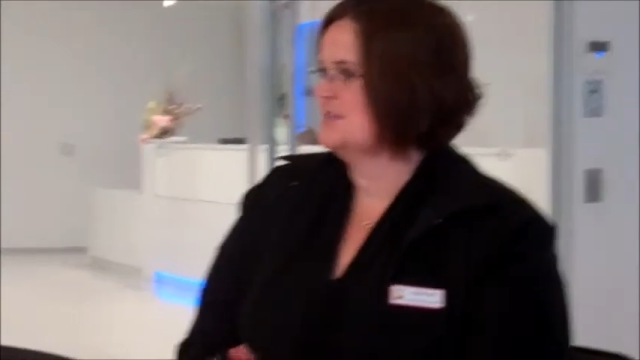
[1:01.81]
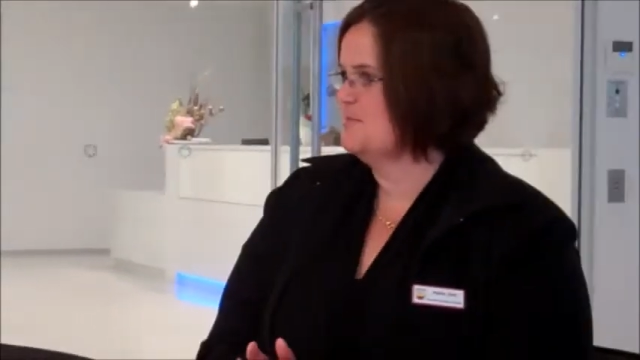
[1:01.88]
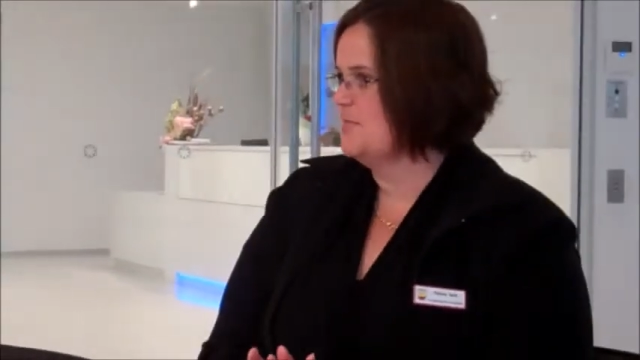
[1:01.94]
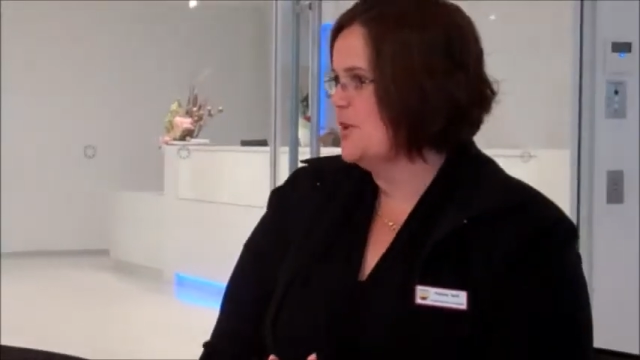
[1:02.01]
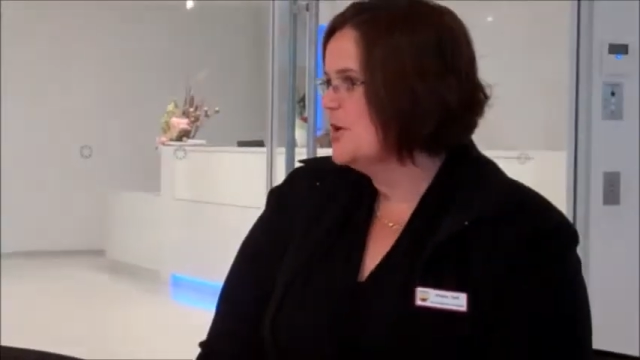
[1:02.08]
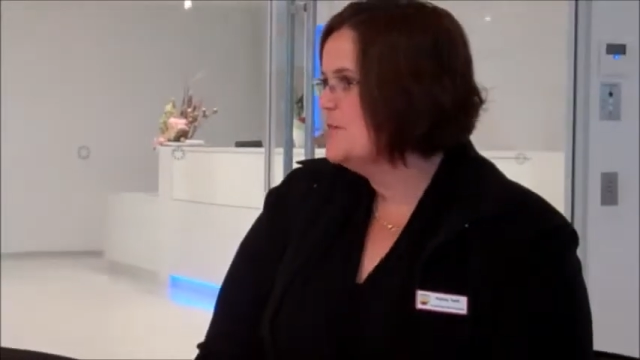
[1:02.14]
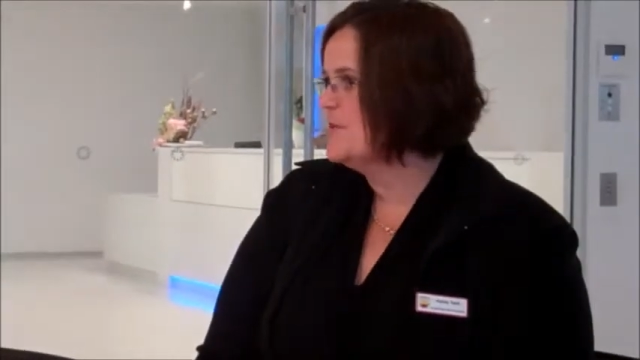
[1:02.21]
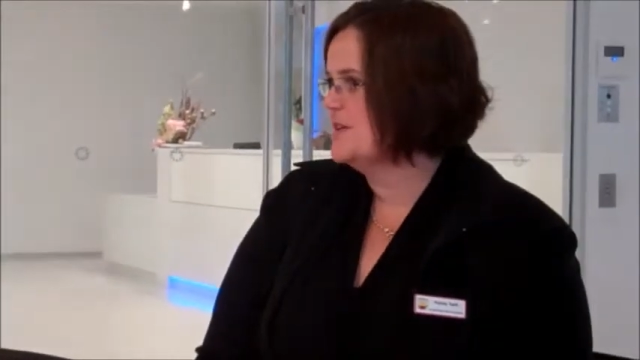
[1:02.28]

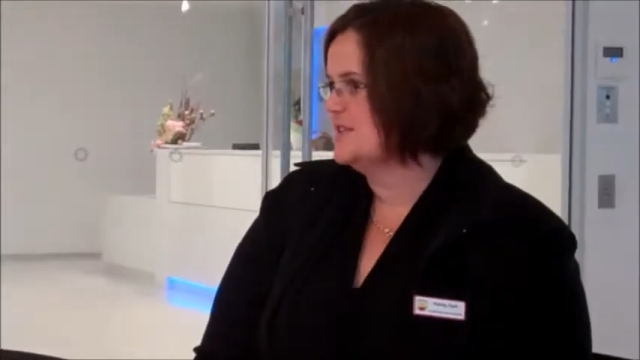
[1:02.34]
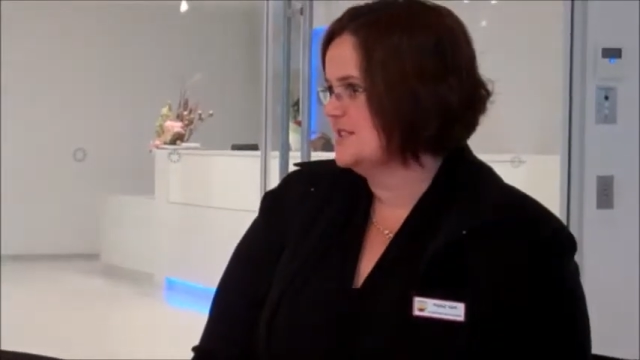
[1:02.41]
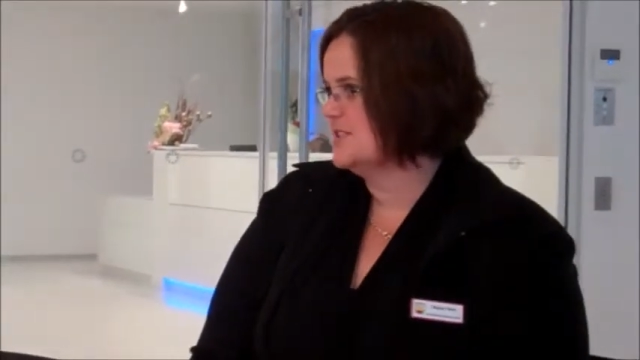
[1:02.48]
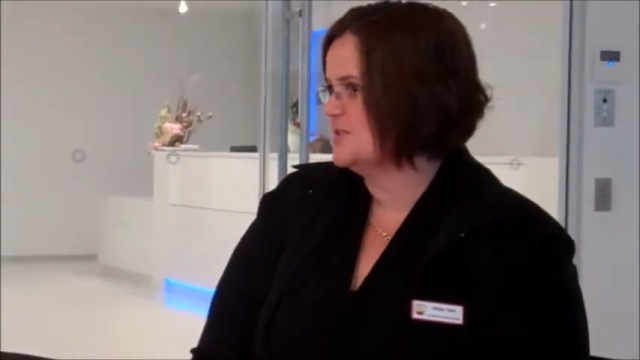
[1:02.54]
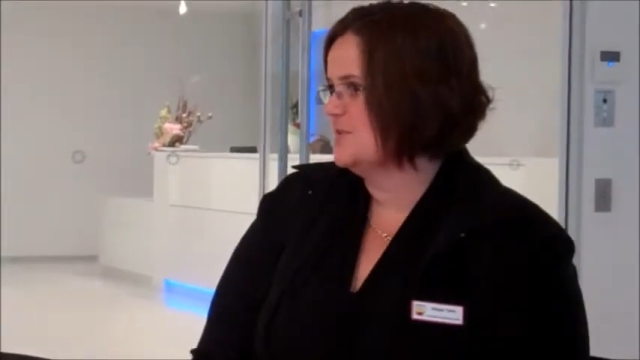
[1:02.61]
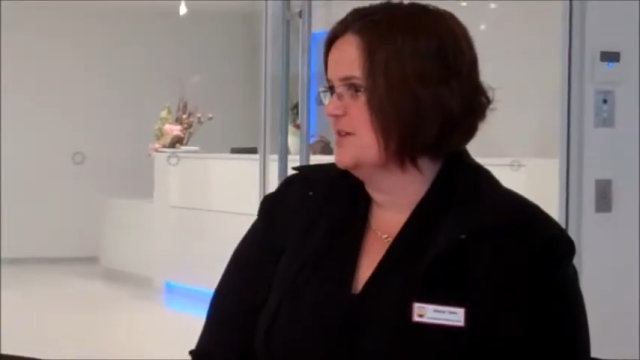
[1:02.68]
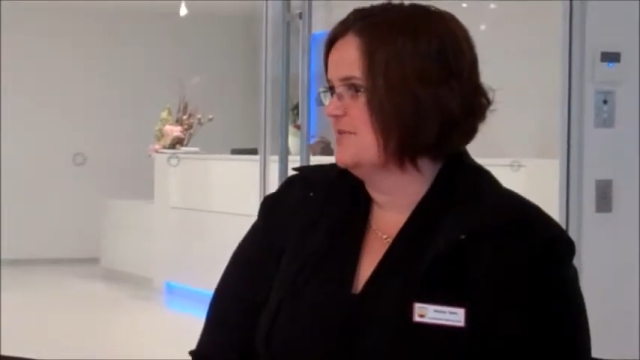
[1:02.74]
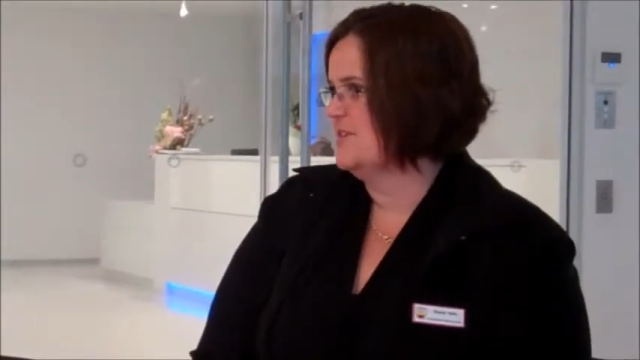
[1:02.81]
appropriate to
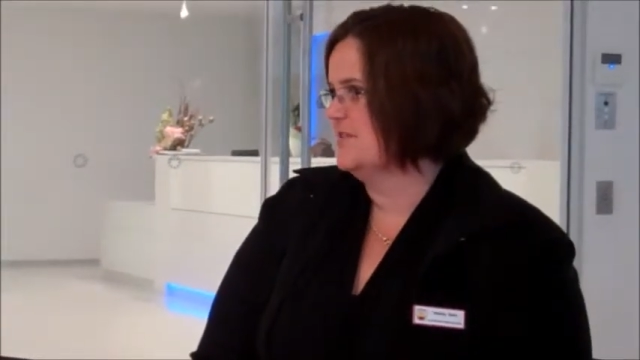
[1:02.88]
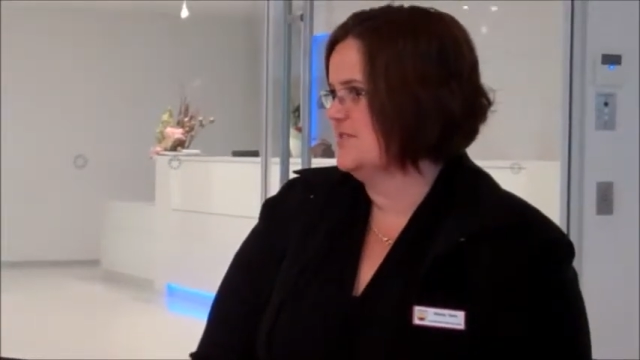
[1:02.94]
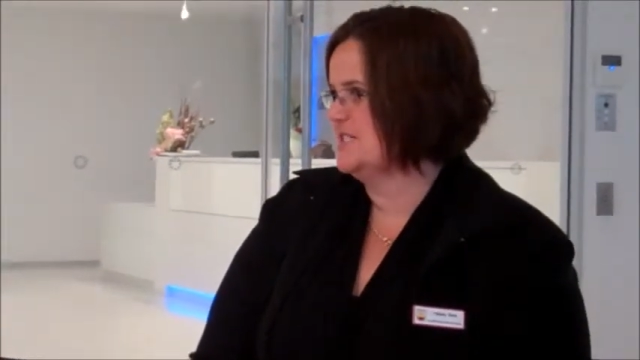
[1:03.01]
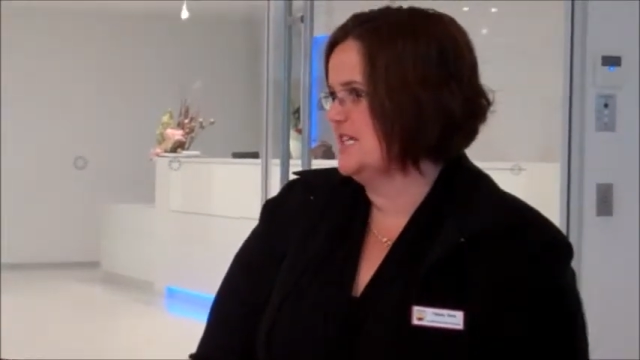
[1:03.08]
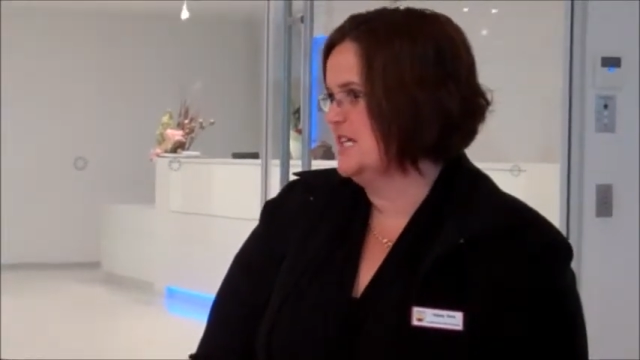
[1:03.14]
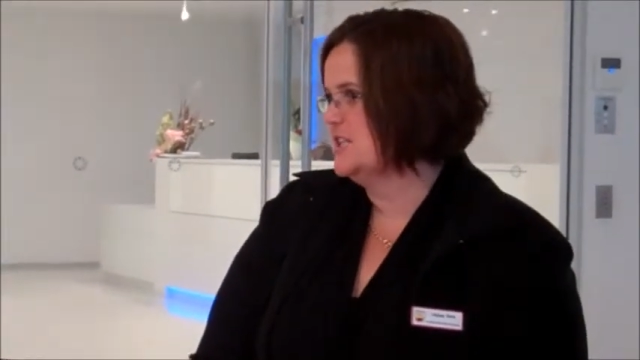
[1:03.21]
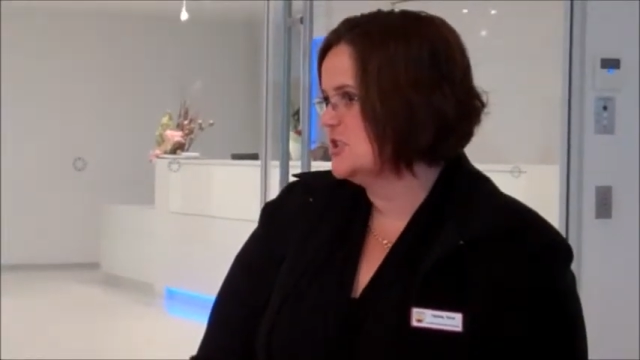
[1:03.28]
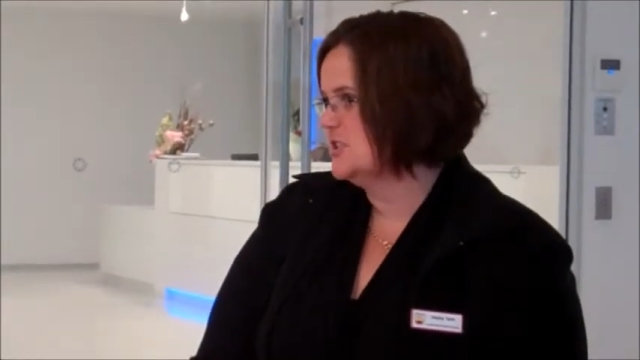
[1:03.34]
swear in front of a
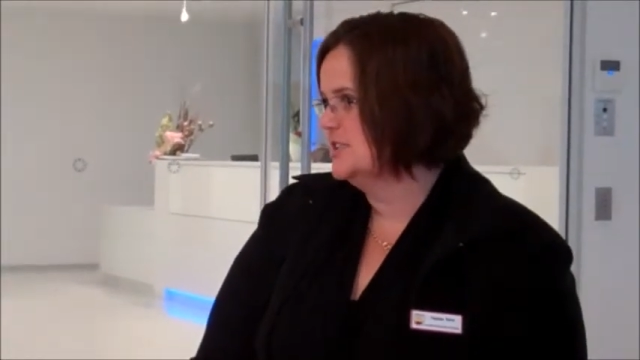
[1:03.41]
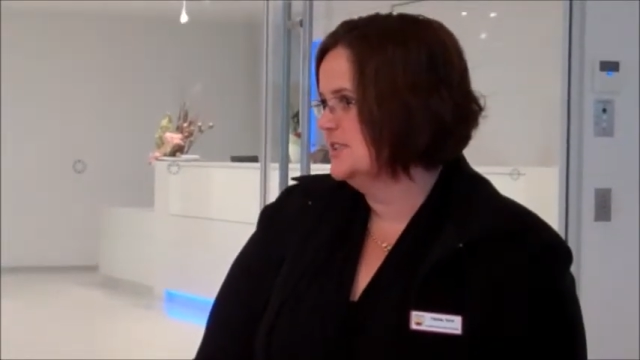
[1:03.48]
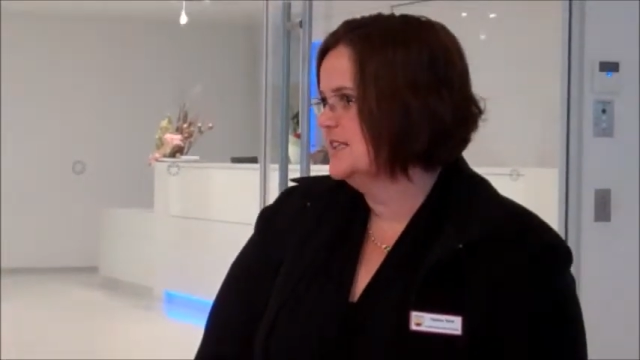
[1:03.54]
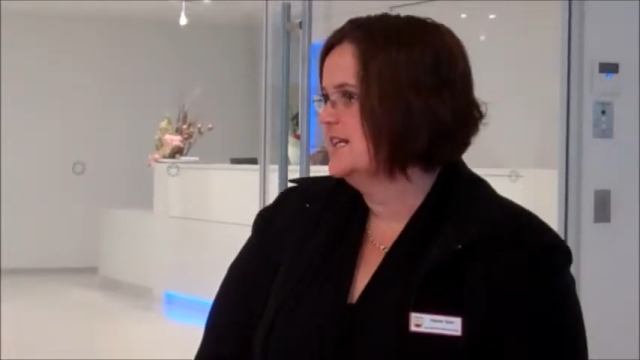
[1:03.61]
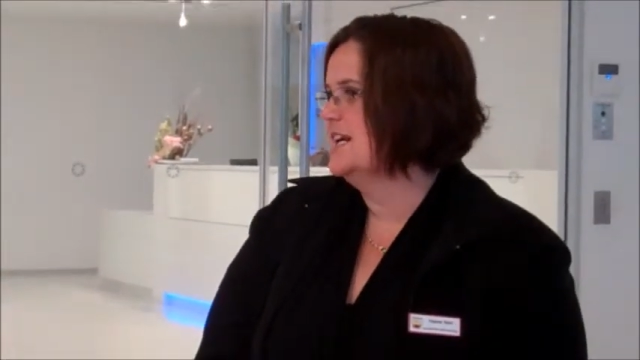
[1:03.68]
teacher.